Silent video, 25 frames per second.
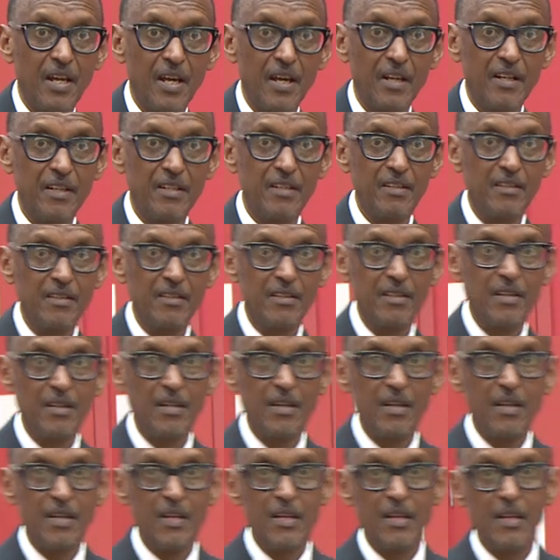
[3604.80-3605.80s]
that.
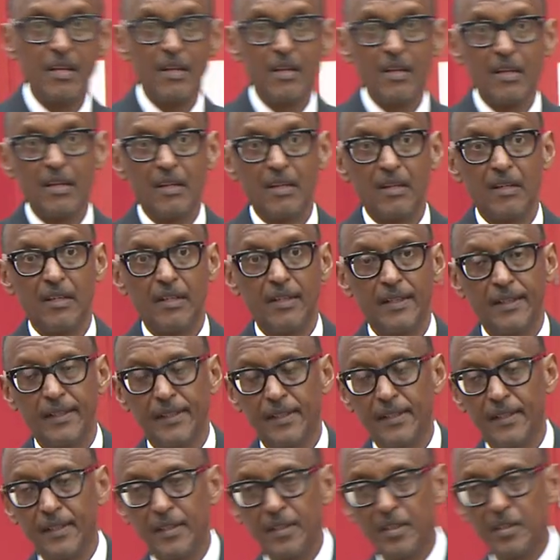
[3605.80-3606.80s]

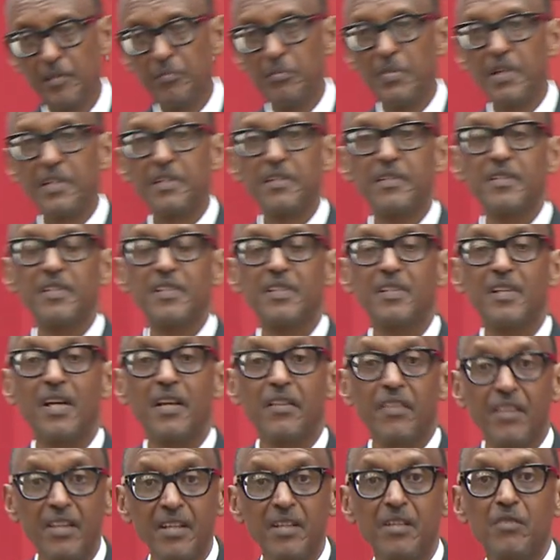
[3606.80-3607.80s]
But I
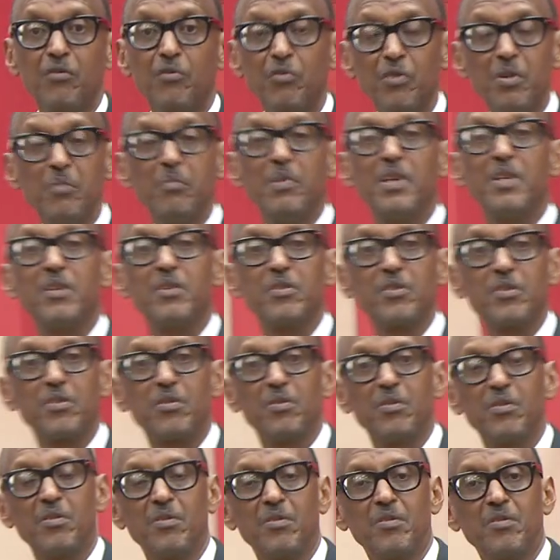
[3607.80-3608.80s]
think women
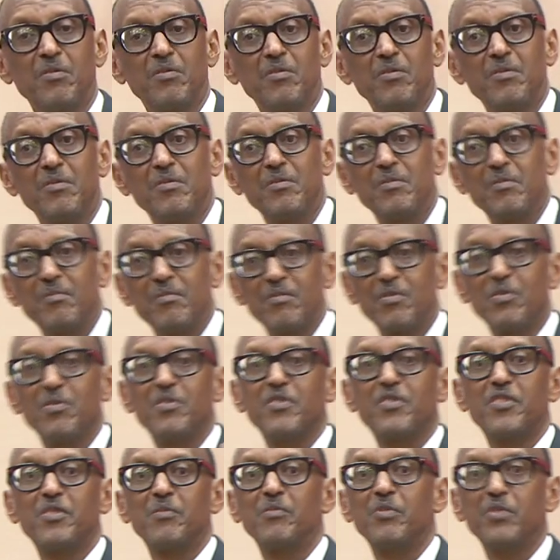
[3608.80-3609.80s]
also
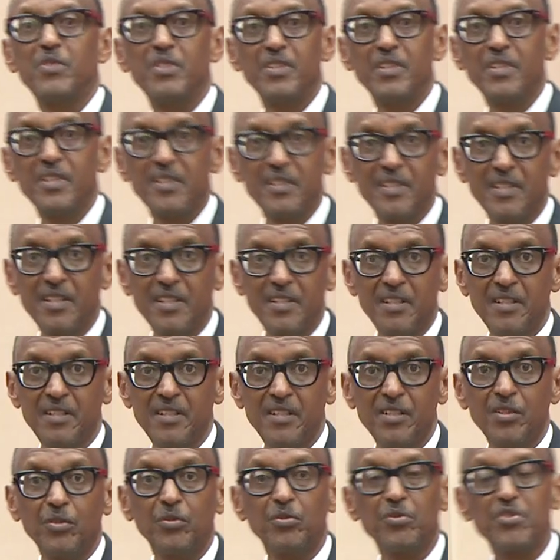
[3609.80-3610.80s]
contributed a great
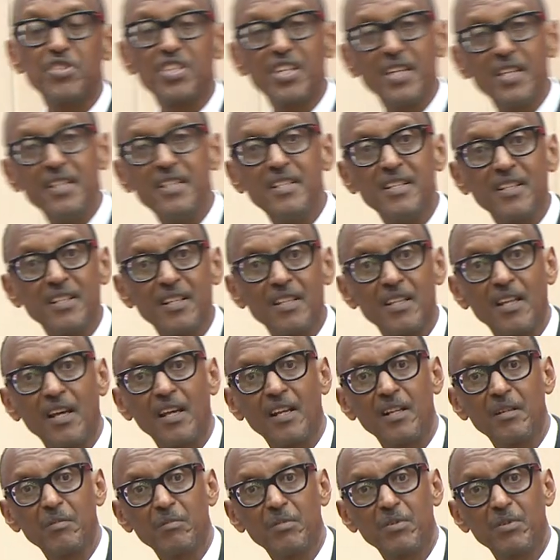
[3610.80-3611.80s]
deal to changing
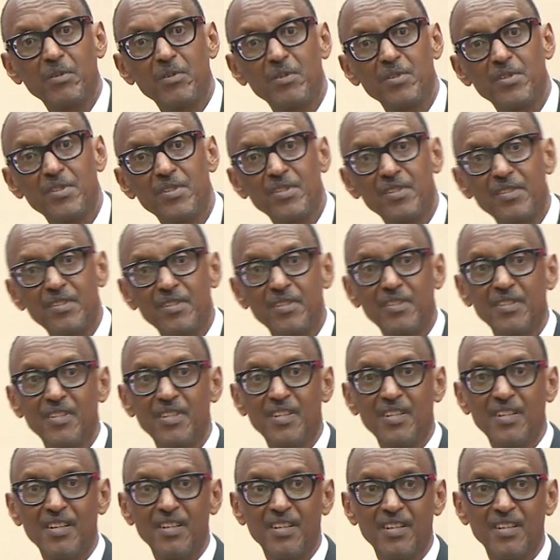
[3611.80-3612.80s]
that because
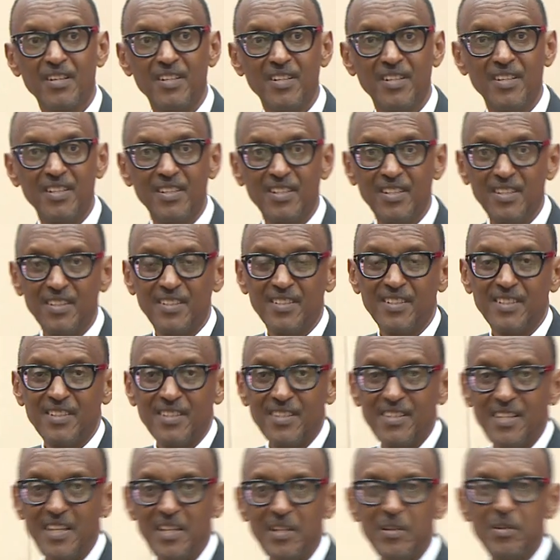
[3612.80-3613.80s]

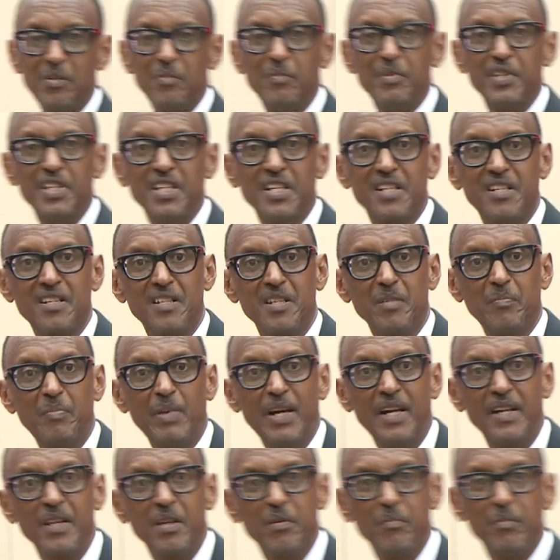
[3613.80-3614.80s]
they dominated the
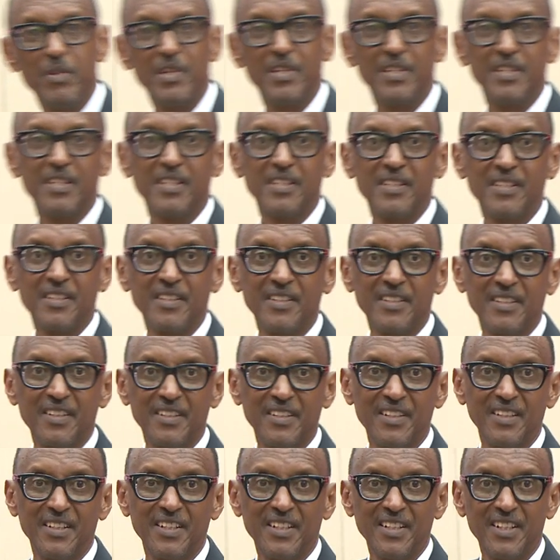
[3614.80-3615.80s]
parliament.
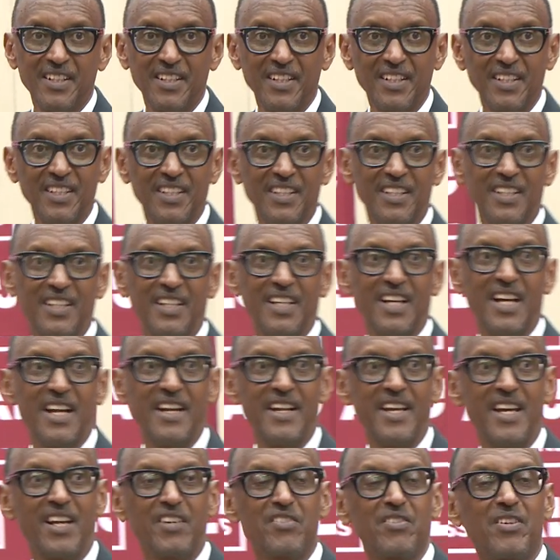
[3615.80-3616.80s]

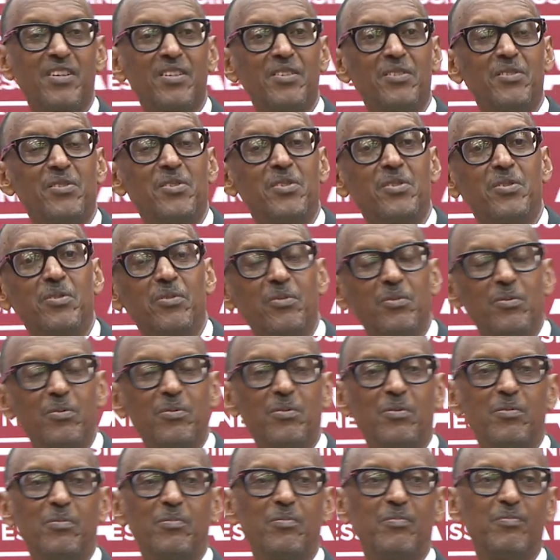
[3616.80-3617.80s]
And I actually used
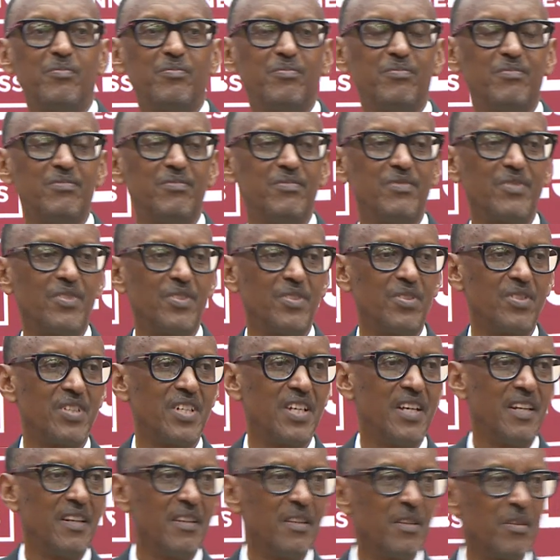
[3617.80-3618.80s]
to
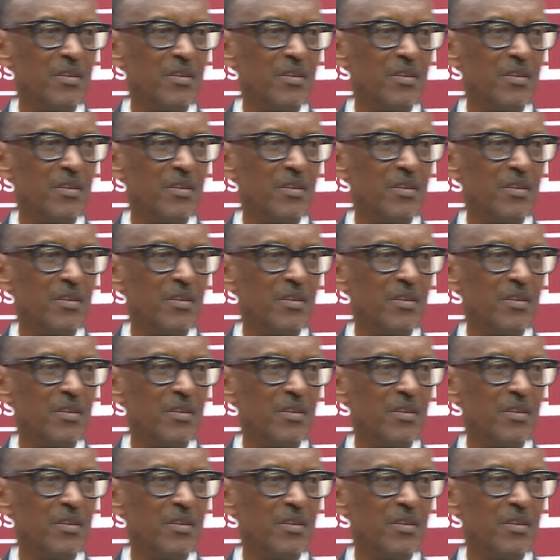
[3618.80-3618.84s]
tell